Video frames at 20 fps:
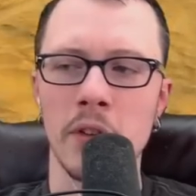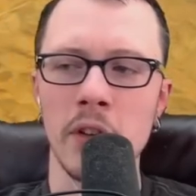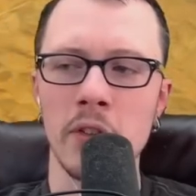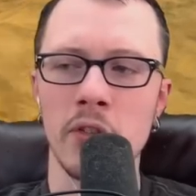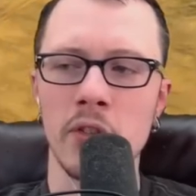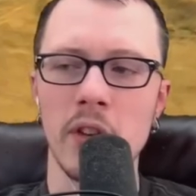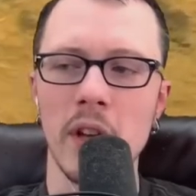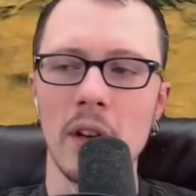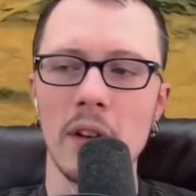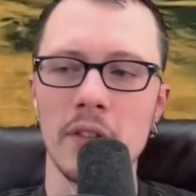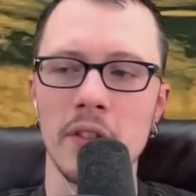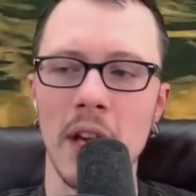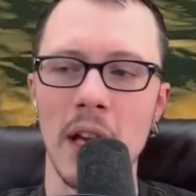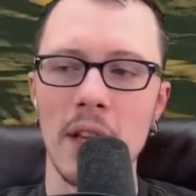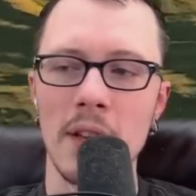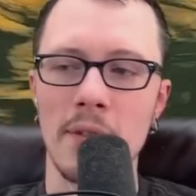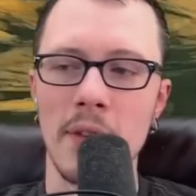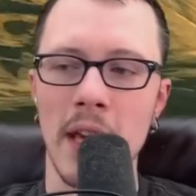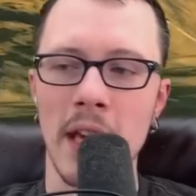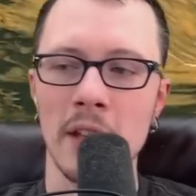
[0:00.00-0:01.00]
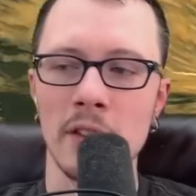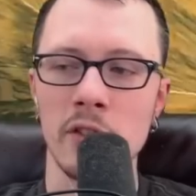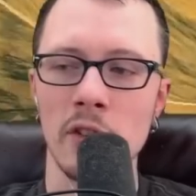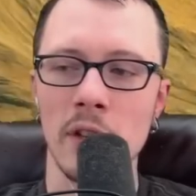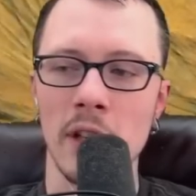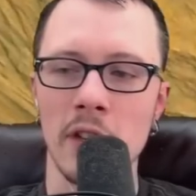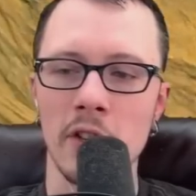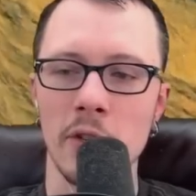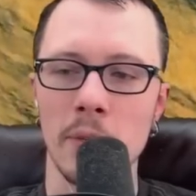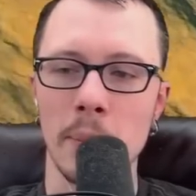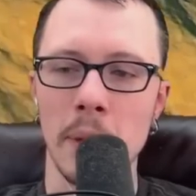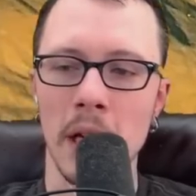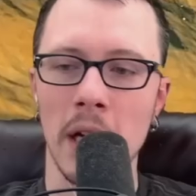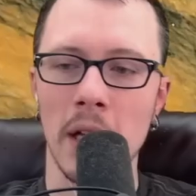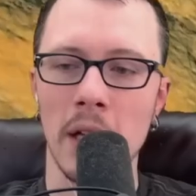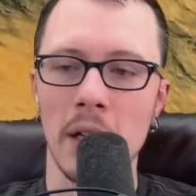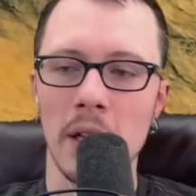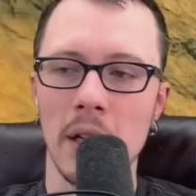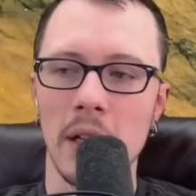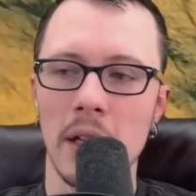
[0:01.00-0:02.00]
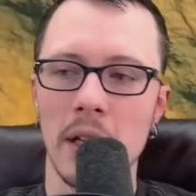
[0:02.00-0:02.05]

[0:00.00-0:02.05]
He's still a televangelist, but